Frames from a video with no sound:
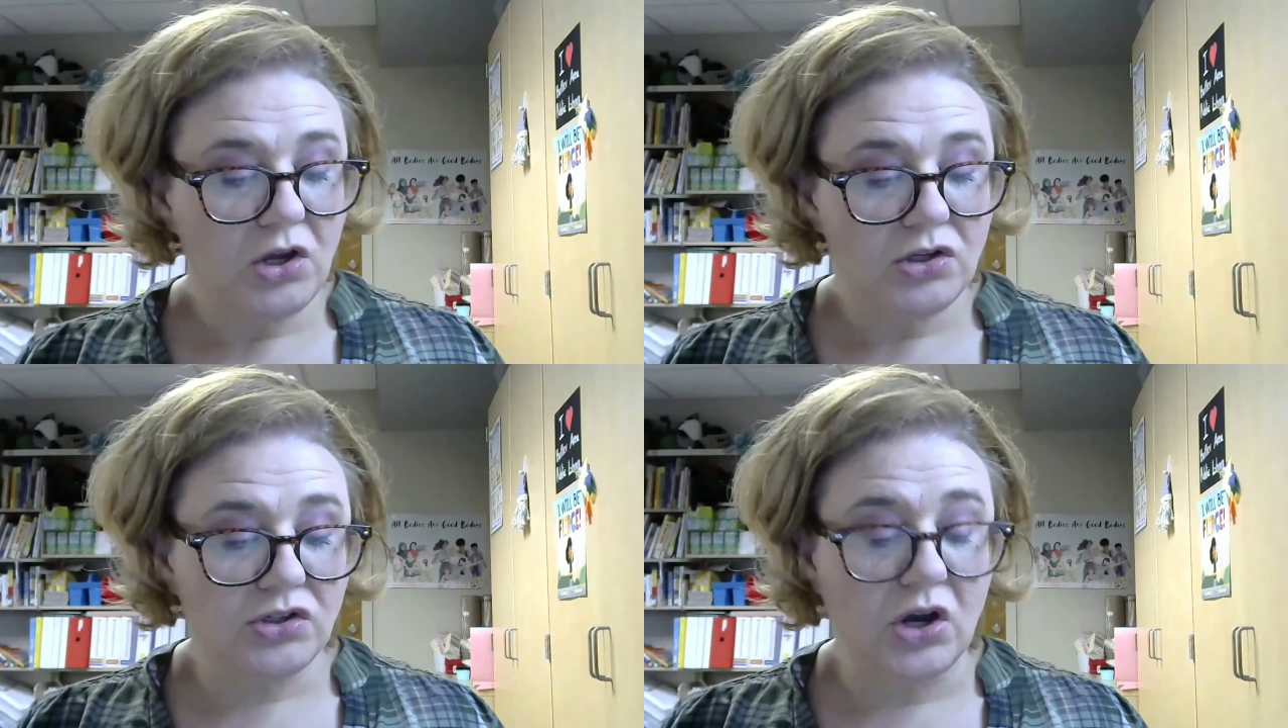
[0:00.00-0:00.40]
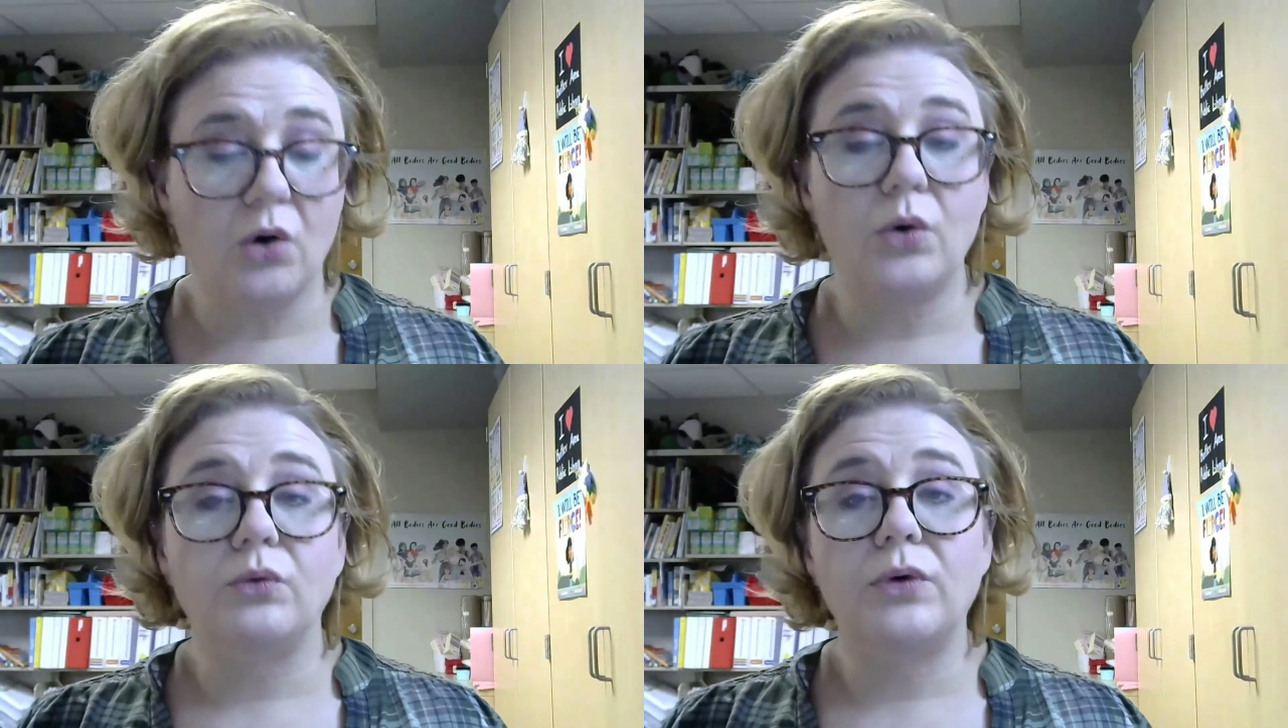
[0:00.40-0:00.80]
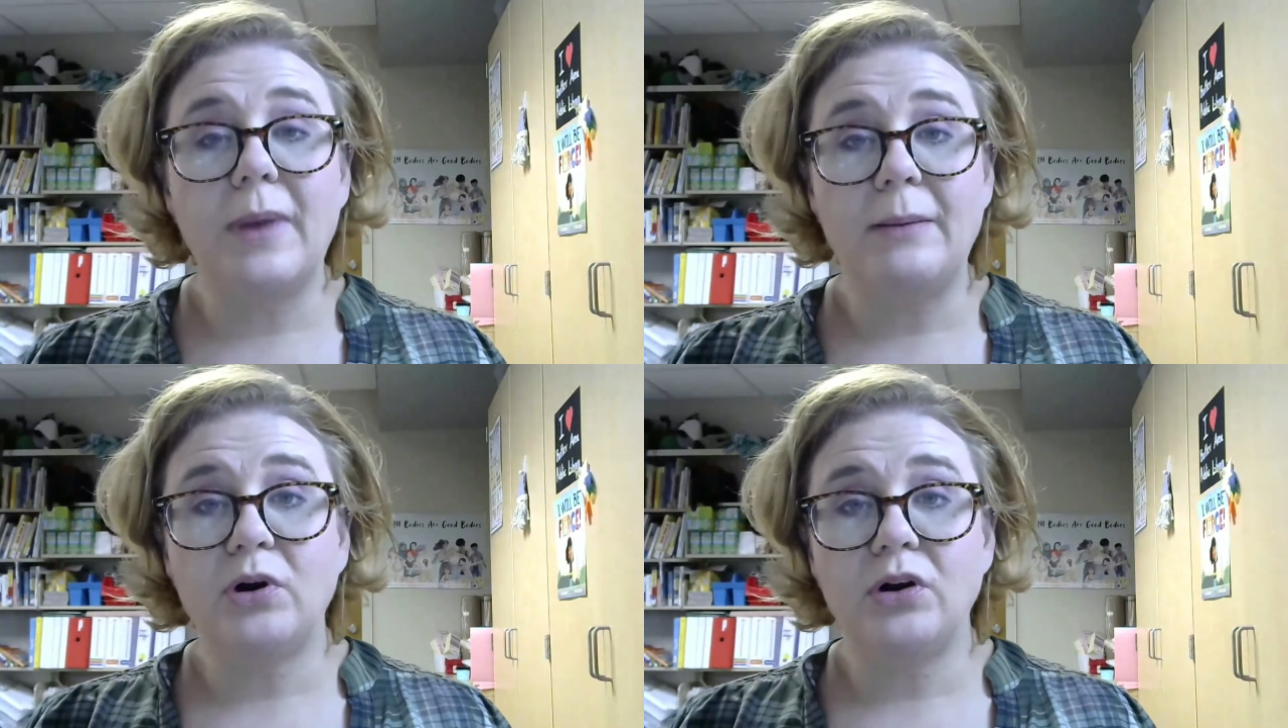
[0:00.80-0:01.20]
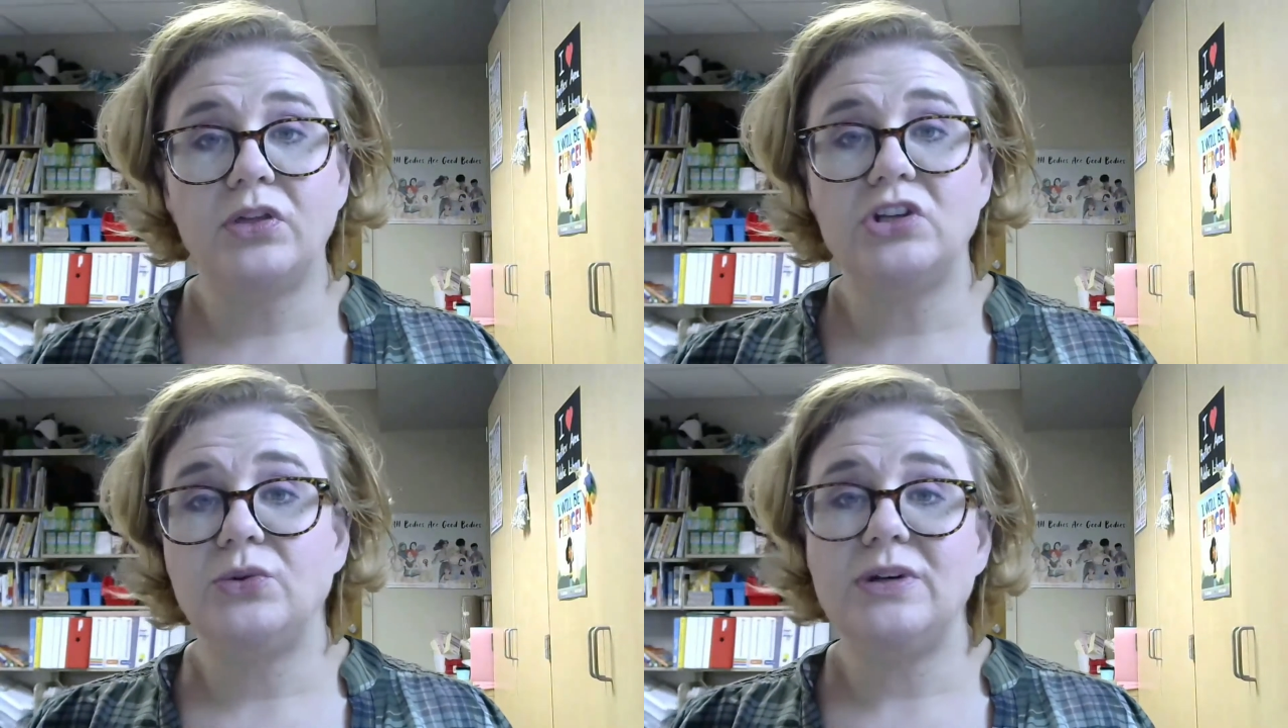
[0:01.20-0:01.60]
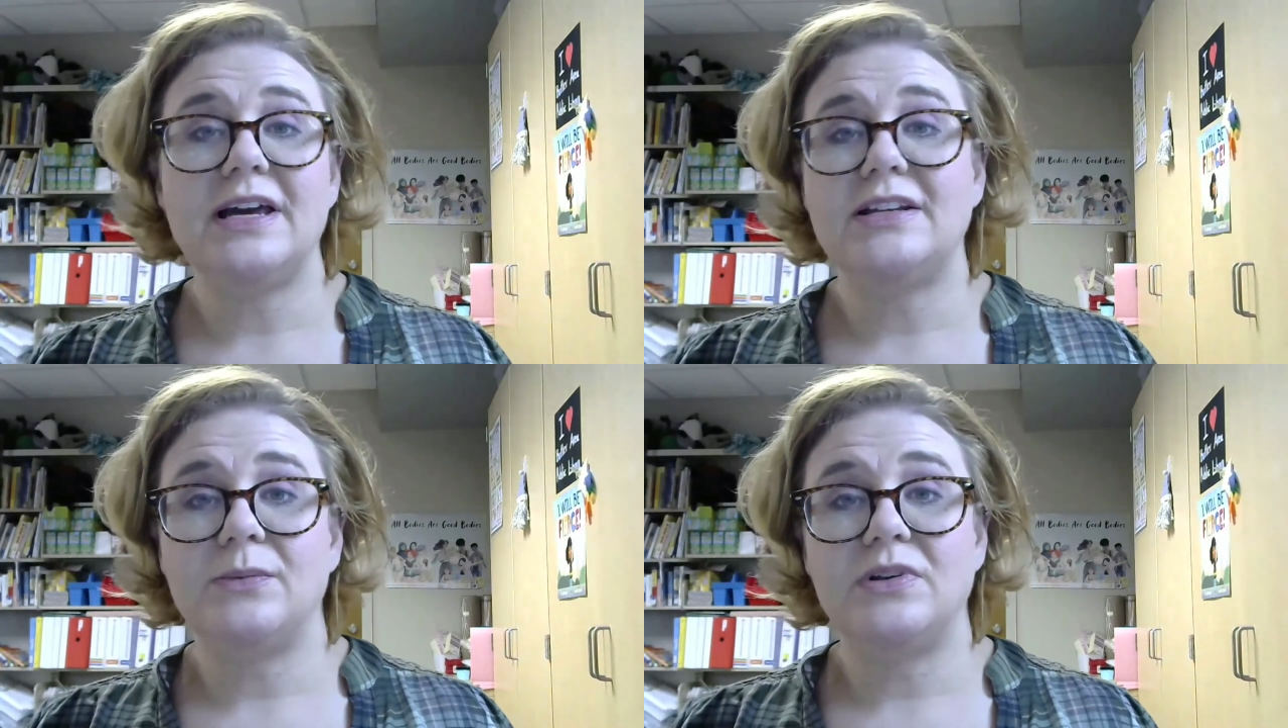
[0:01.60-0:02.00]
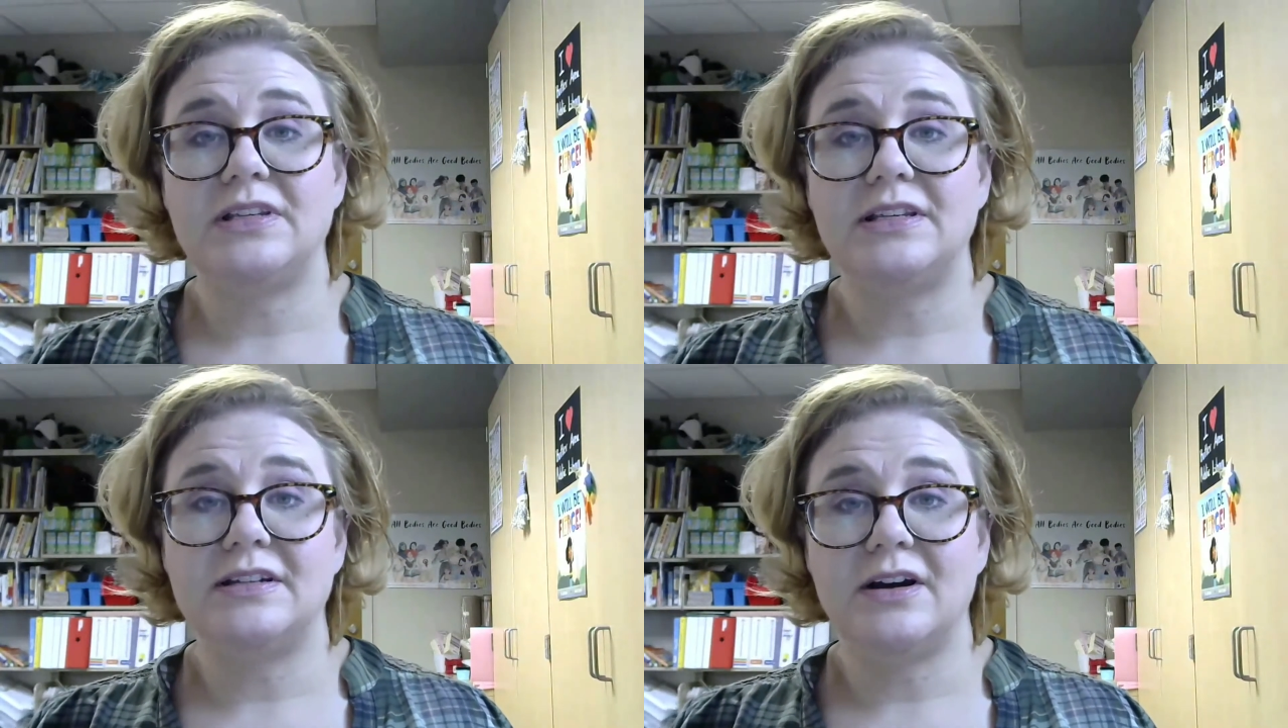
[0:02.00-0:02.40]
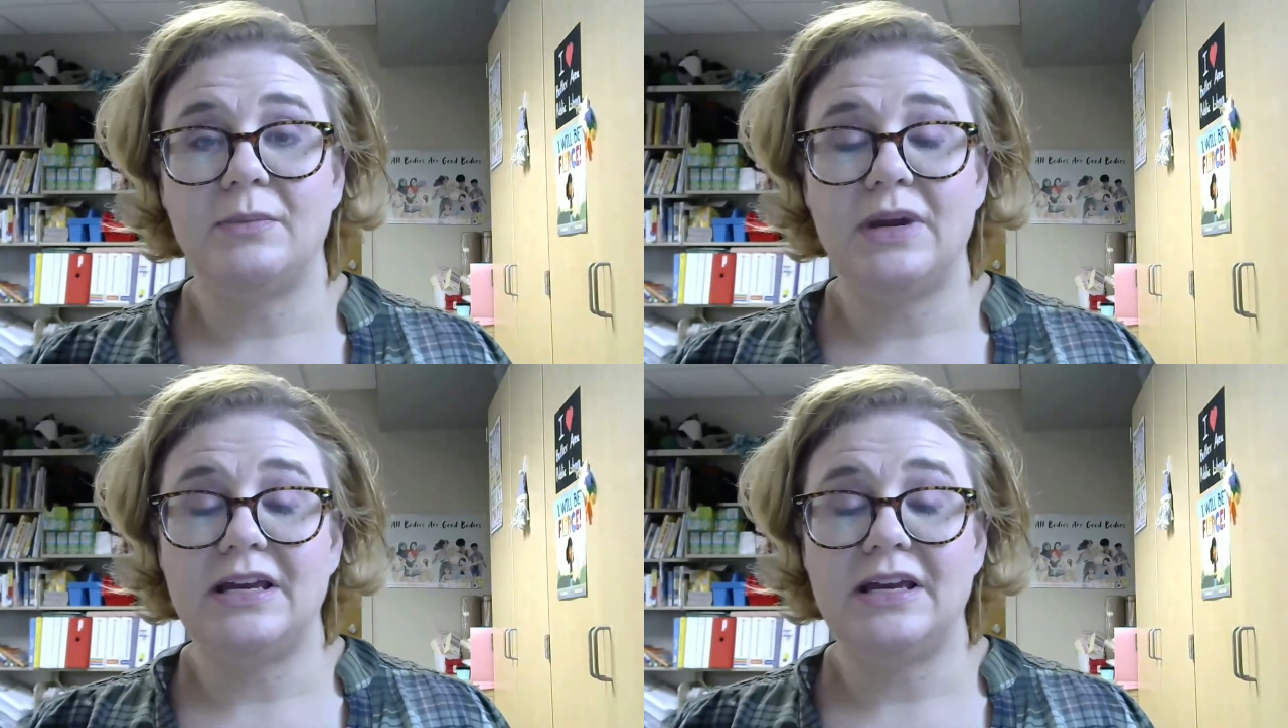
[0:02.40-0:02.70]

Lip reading: So remember, the Dewey Decimal System